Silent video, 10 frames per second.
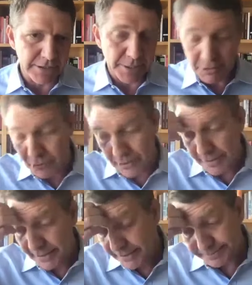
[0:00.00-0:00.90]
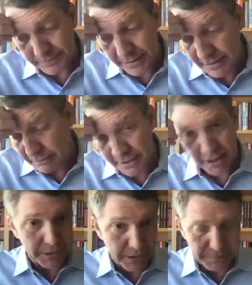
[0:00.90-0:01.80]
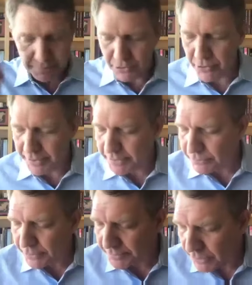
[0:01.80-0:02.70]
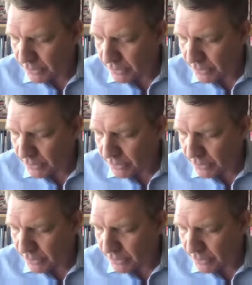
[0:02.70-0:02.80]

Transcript: democratic, and it may not become democratic, right?